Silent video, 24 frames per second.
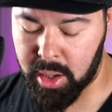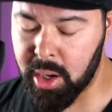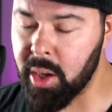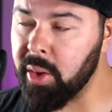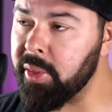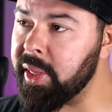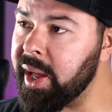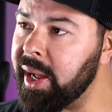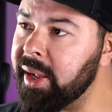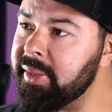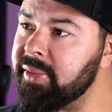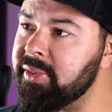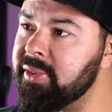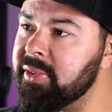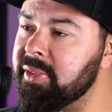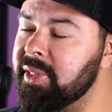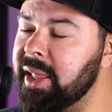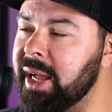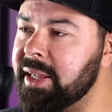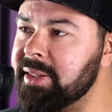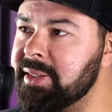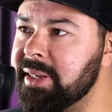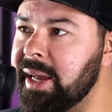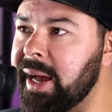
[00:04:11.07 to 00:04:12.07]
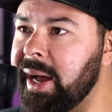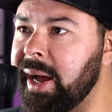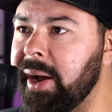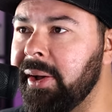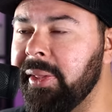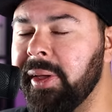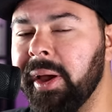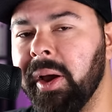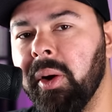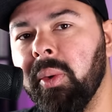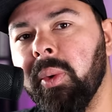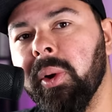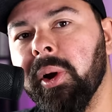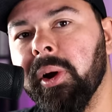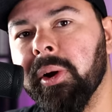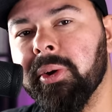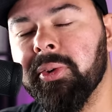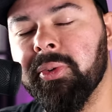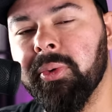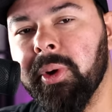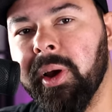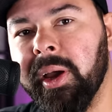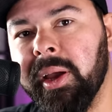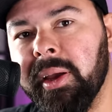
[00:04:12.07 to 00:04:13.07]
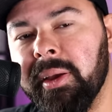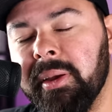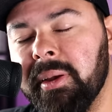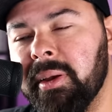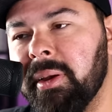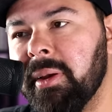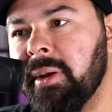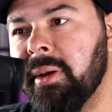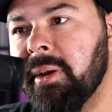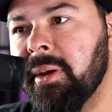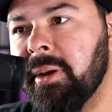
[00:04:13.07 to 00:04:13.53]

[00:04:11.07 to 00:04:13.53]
No, that's not how that works, right?